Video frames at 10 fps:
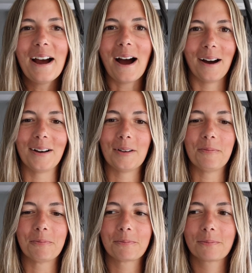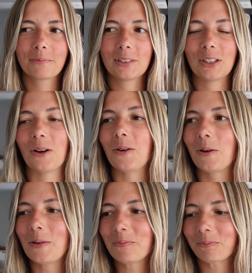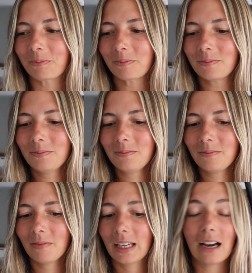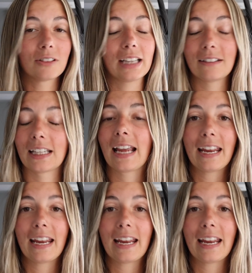I was like,